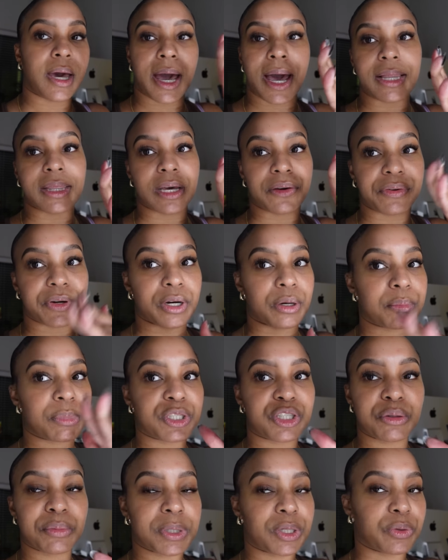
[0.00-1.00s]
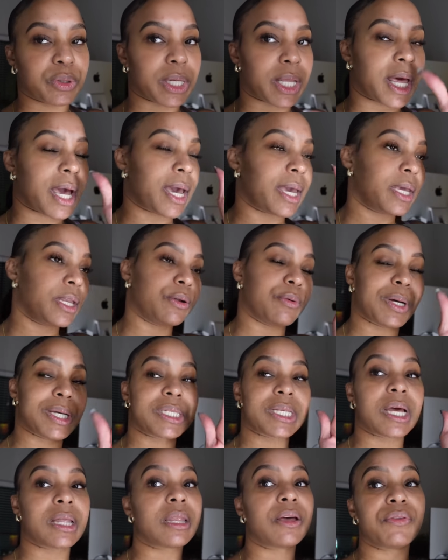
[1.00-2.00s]
I love her, but she be doing a lot.
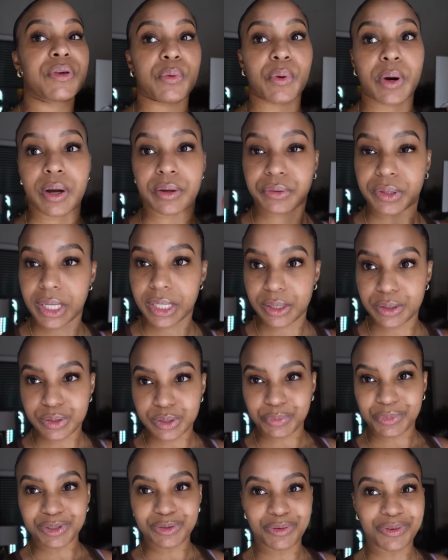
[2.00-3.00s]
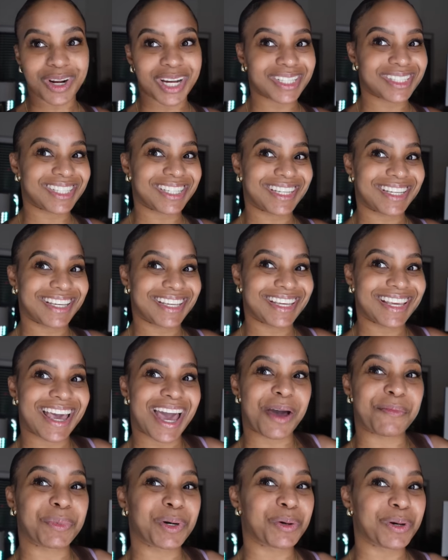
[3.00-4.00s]
Anyways, I love you all. Thank you so much for watching.
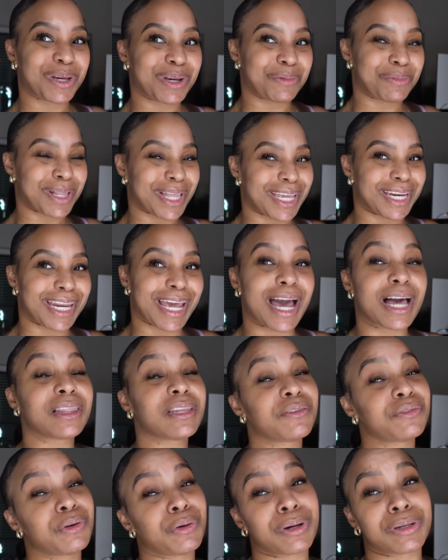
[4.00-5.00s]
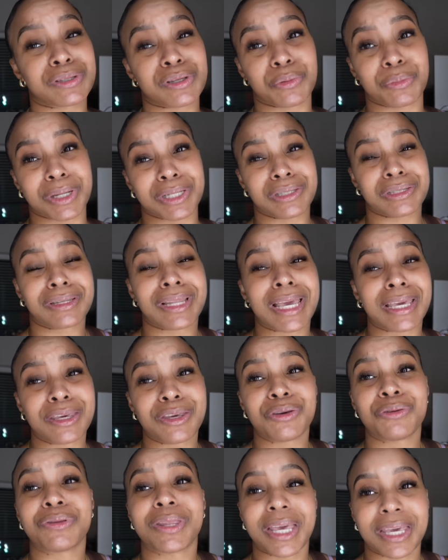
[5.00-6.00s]
I'm a quit complaining. I love you all so much. Thank
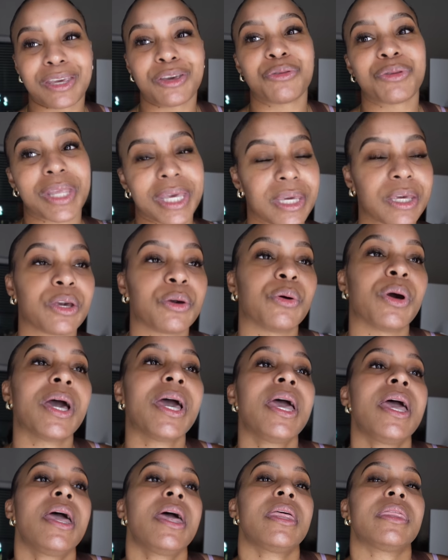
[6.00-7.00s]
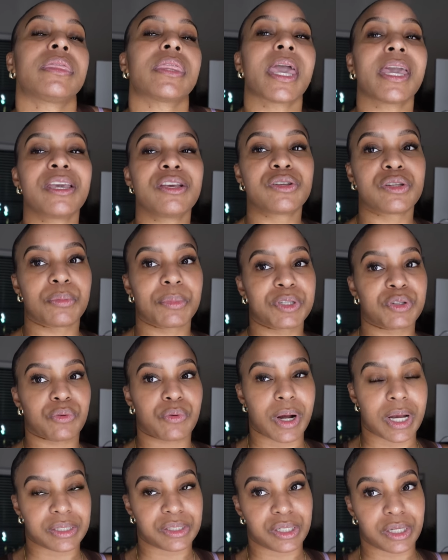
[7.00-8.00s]
you, thank you, thank you. Thank you so much for
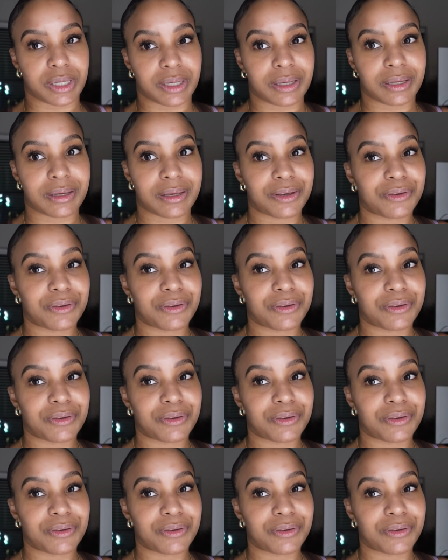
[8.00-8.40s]
watching.